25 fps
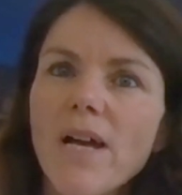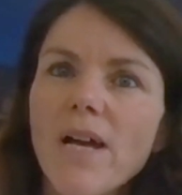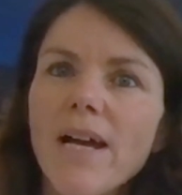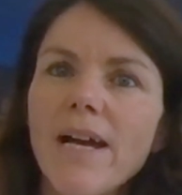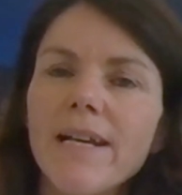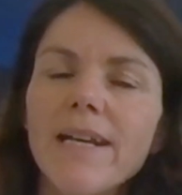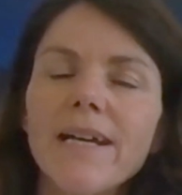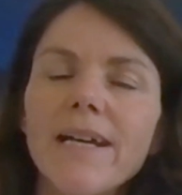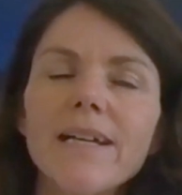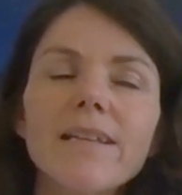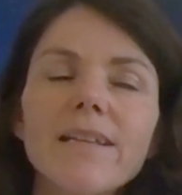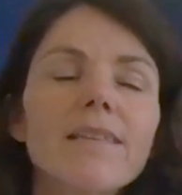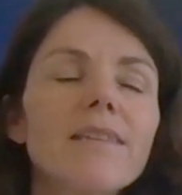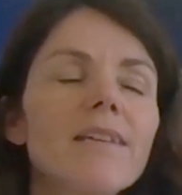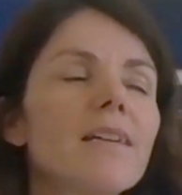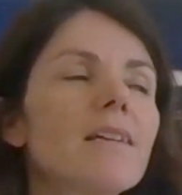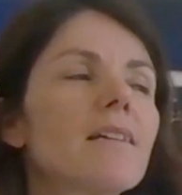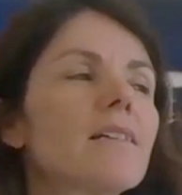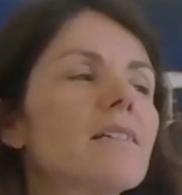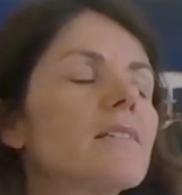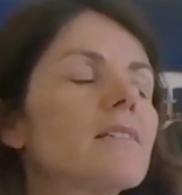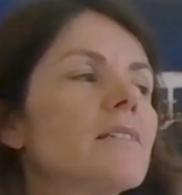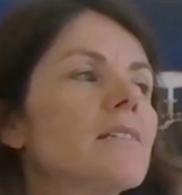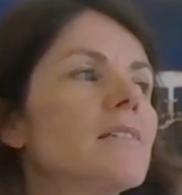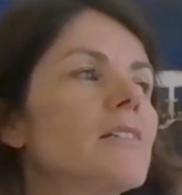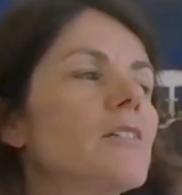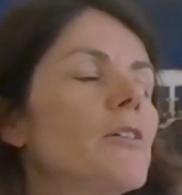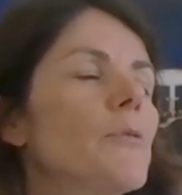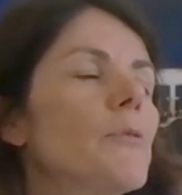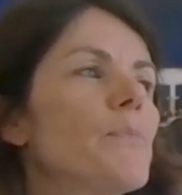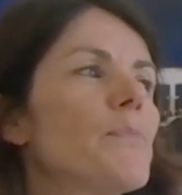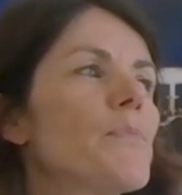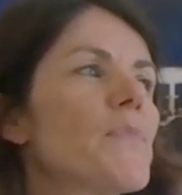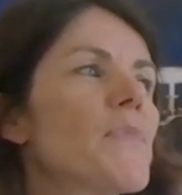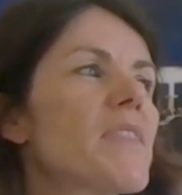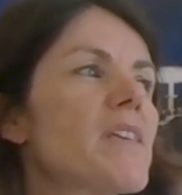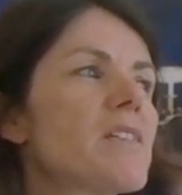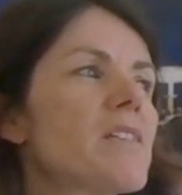And I think
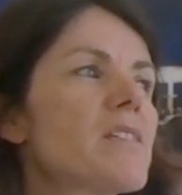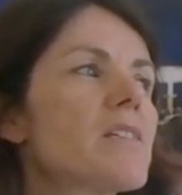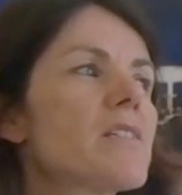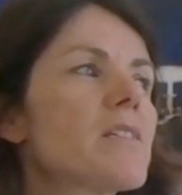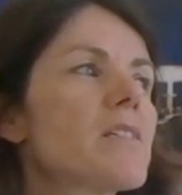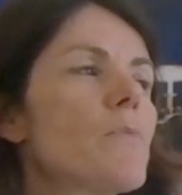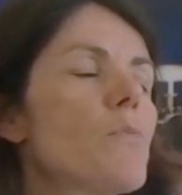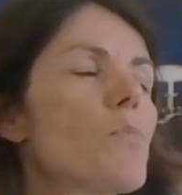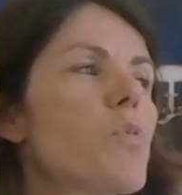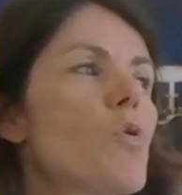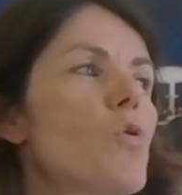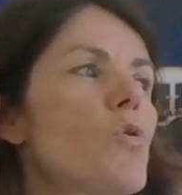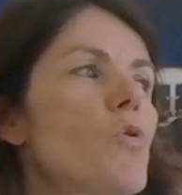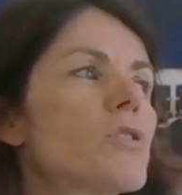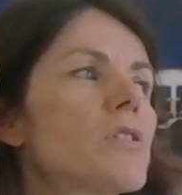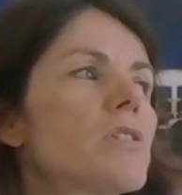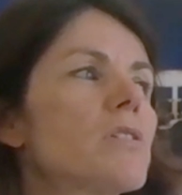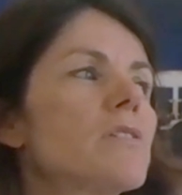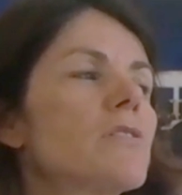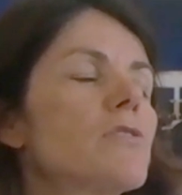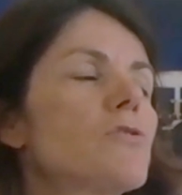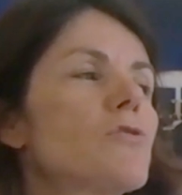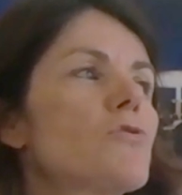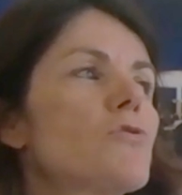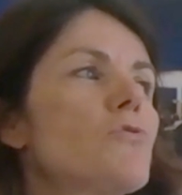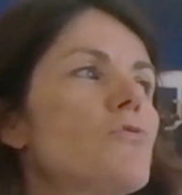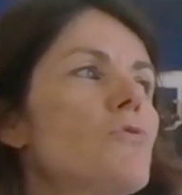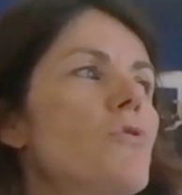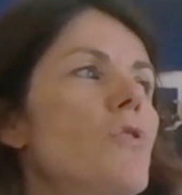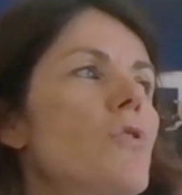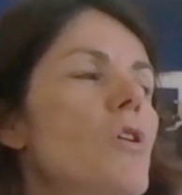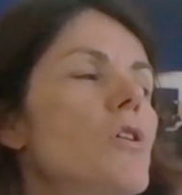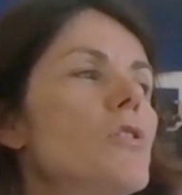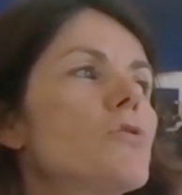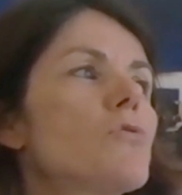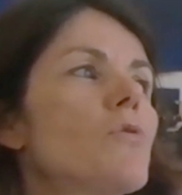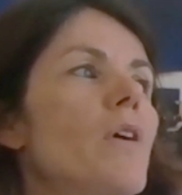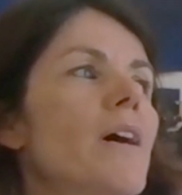this is important to
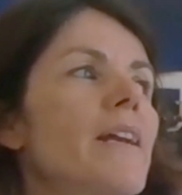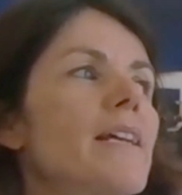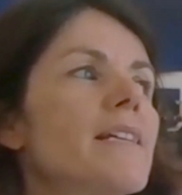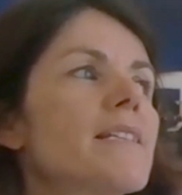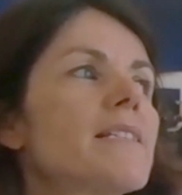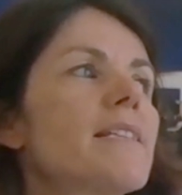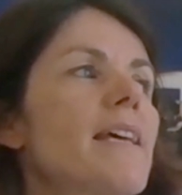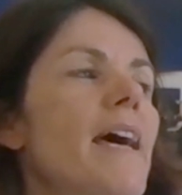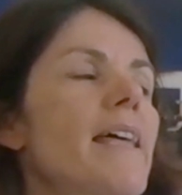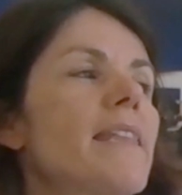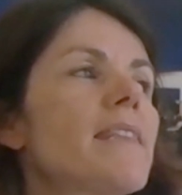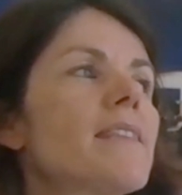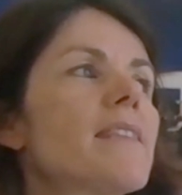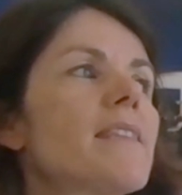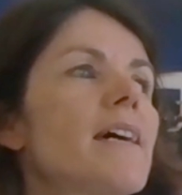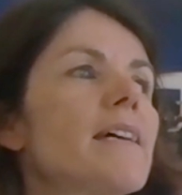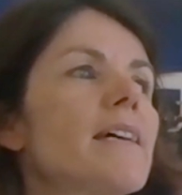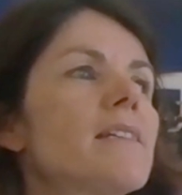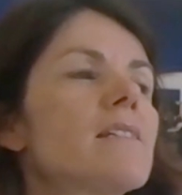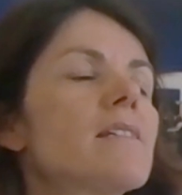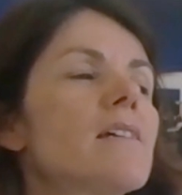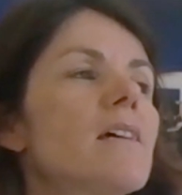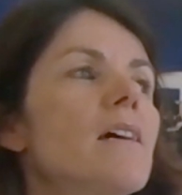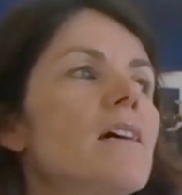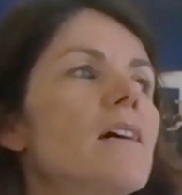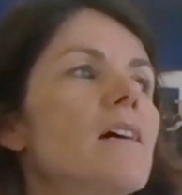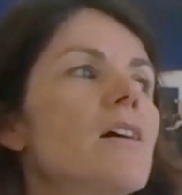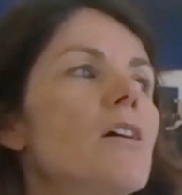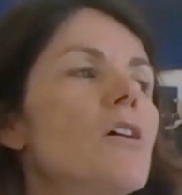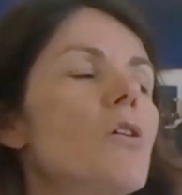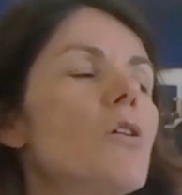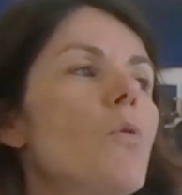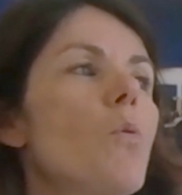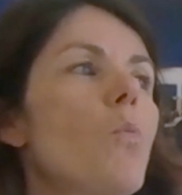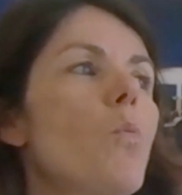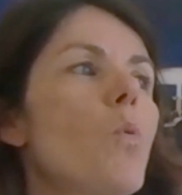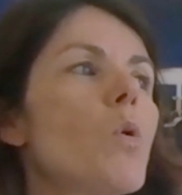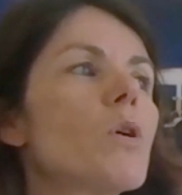understand that
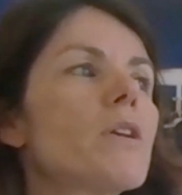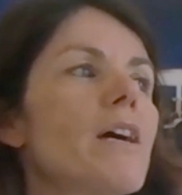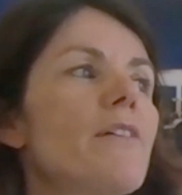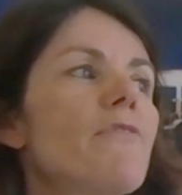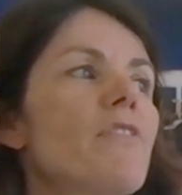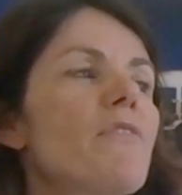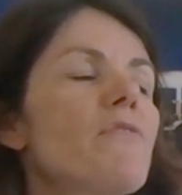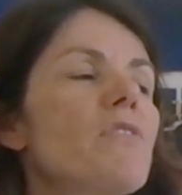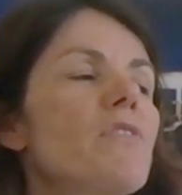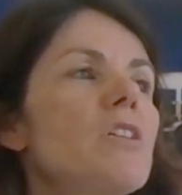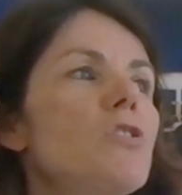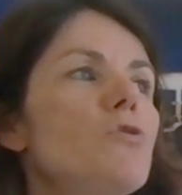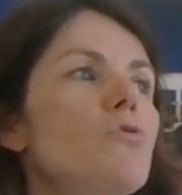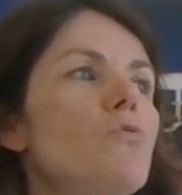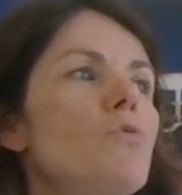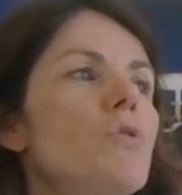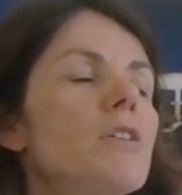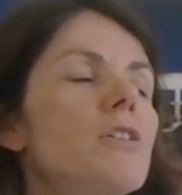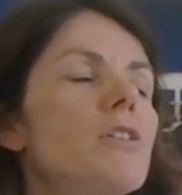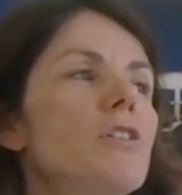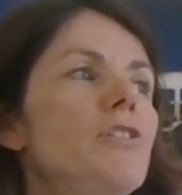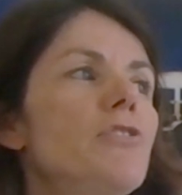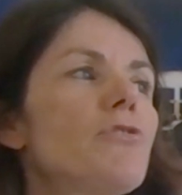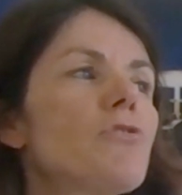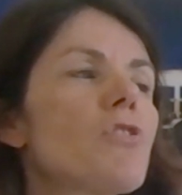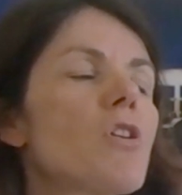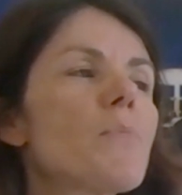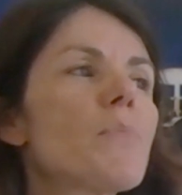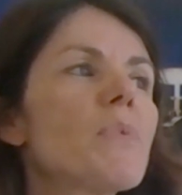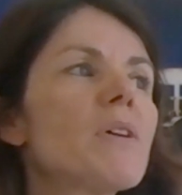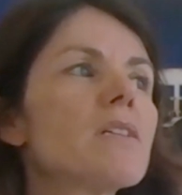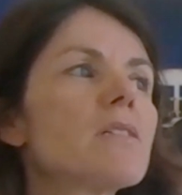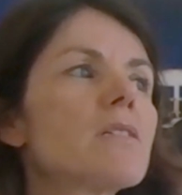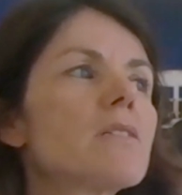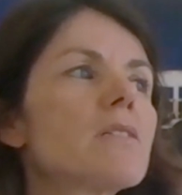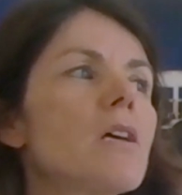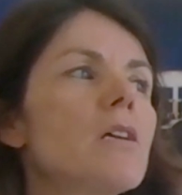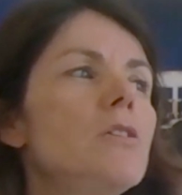whatever we do in Europe
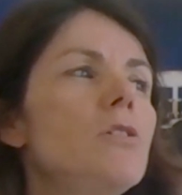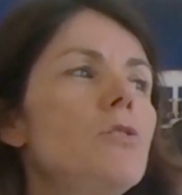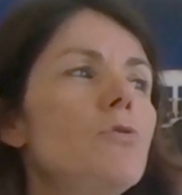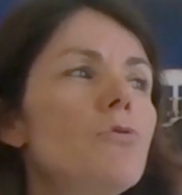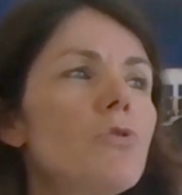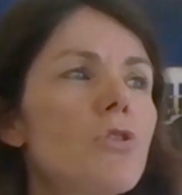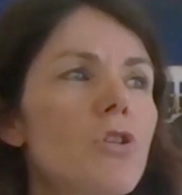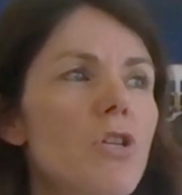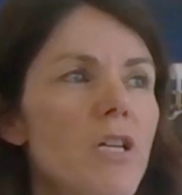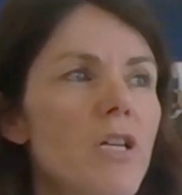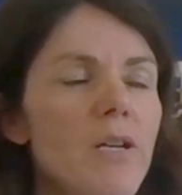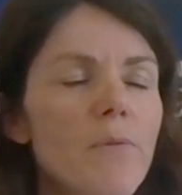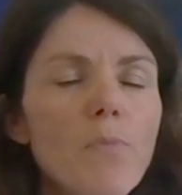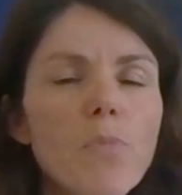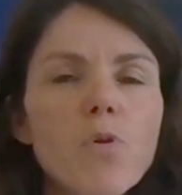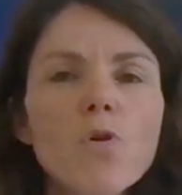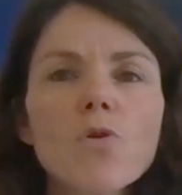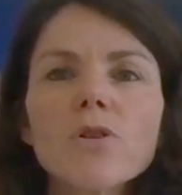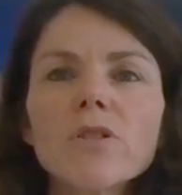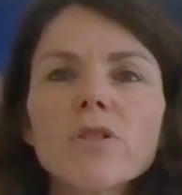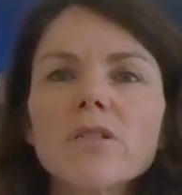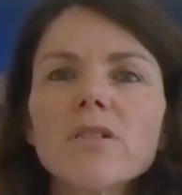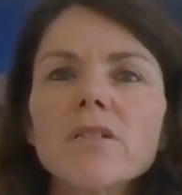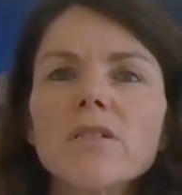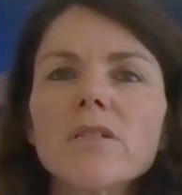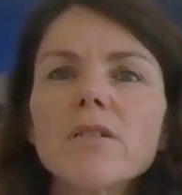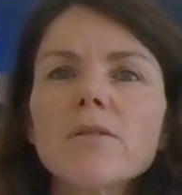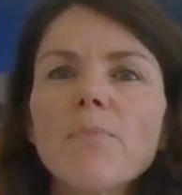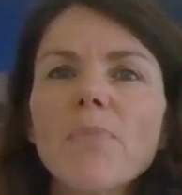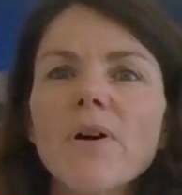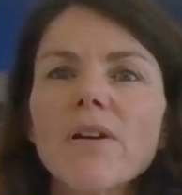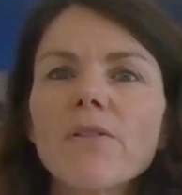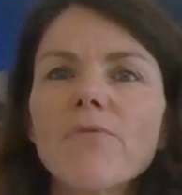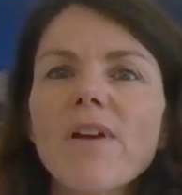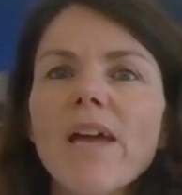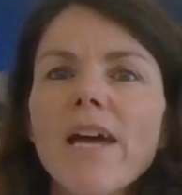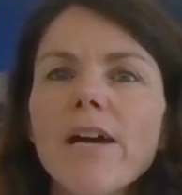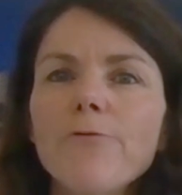is hugely important,
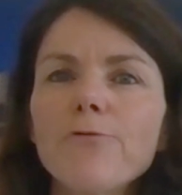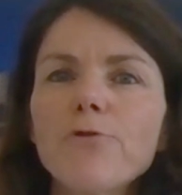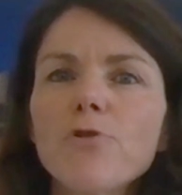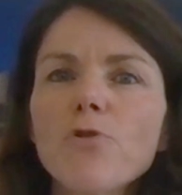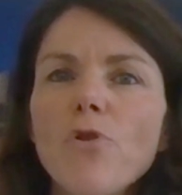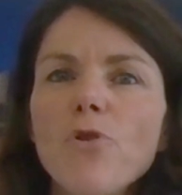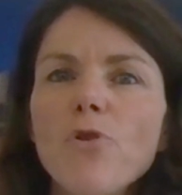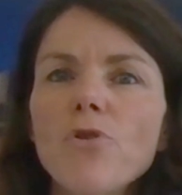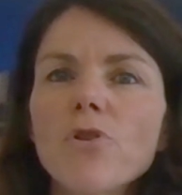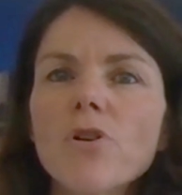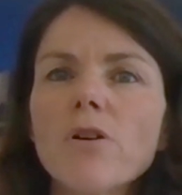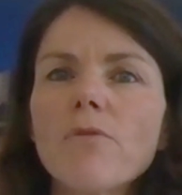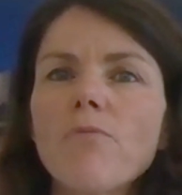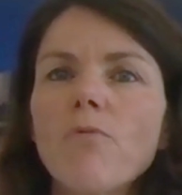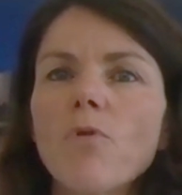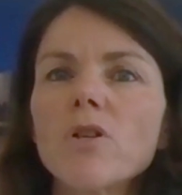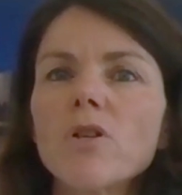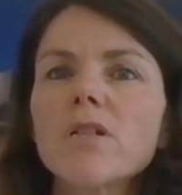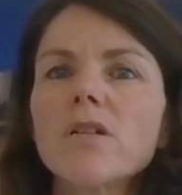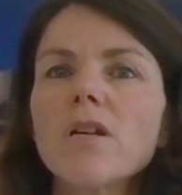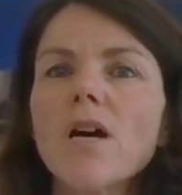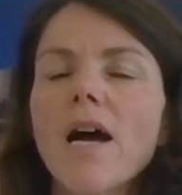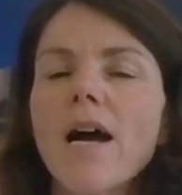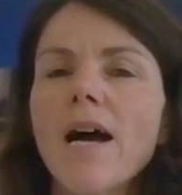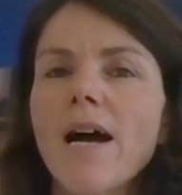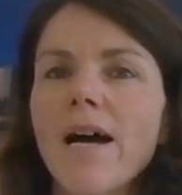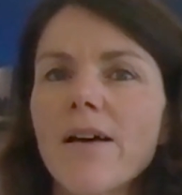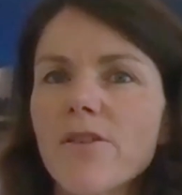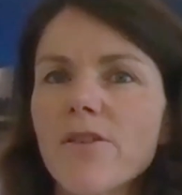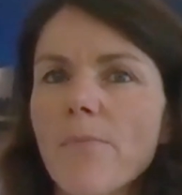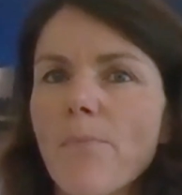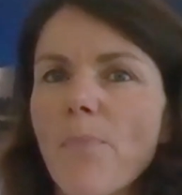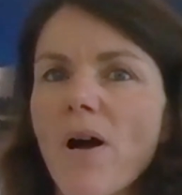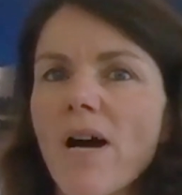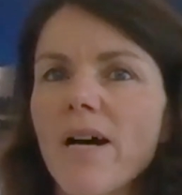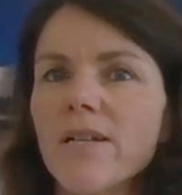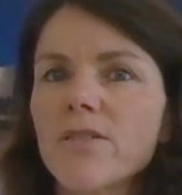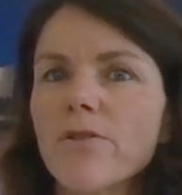but we have to look what other
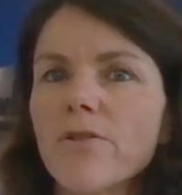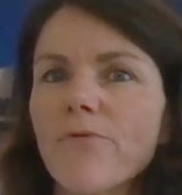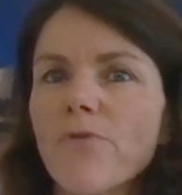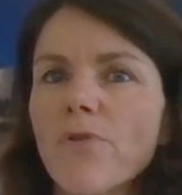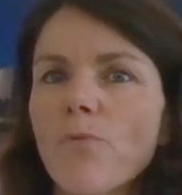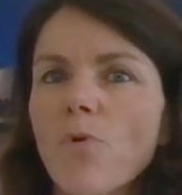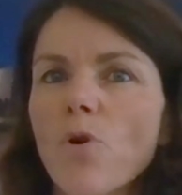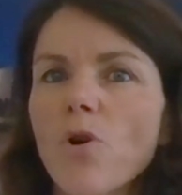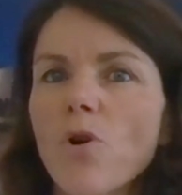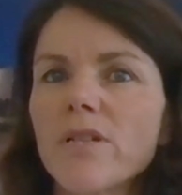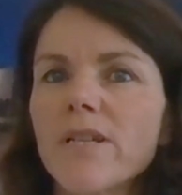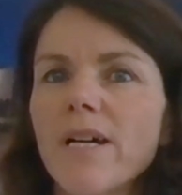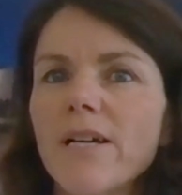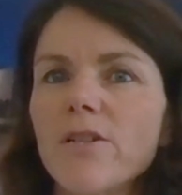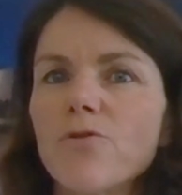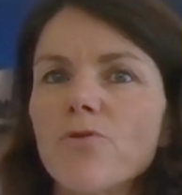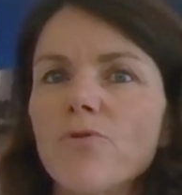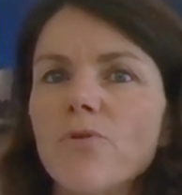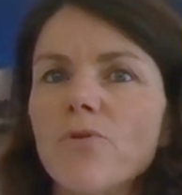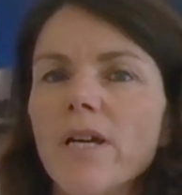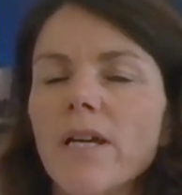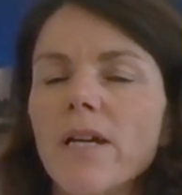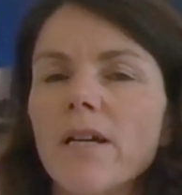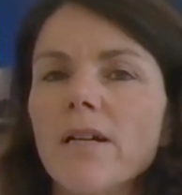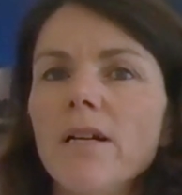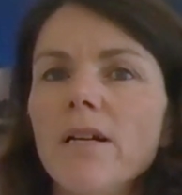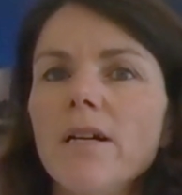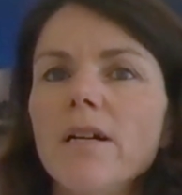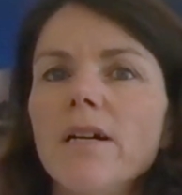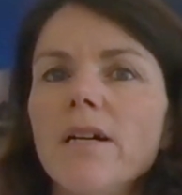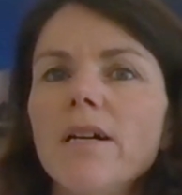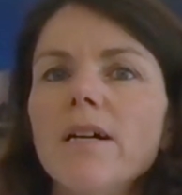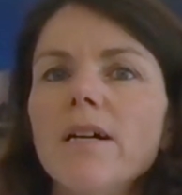parts of the world are doing,